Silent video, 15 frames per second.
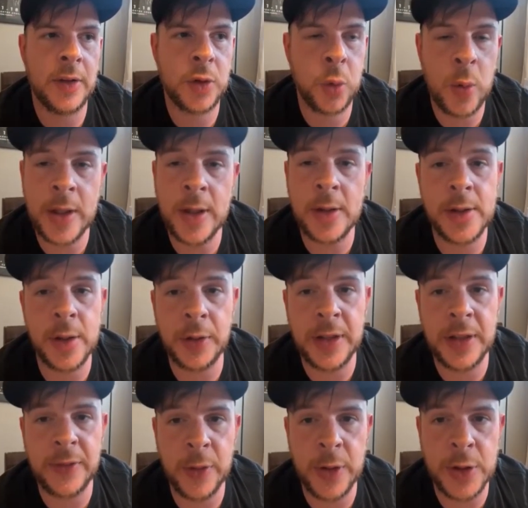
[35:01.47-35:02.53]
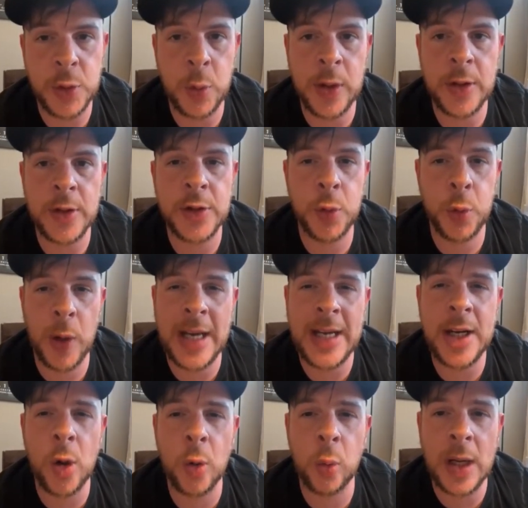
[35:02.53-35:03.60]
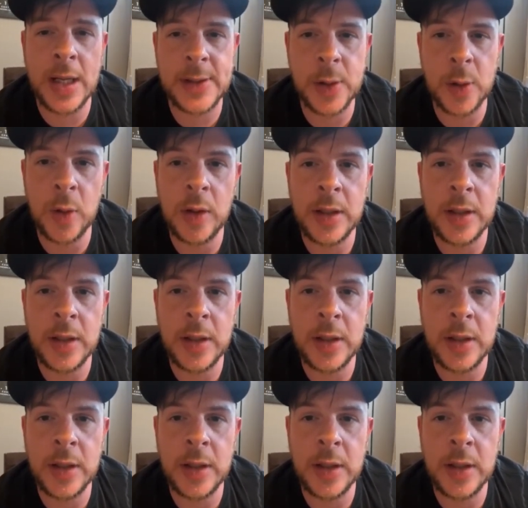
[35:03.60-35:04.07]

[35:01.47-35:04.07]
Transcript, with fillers: Twitter is a little different. Twitter is Grandel Wrestle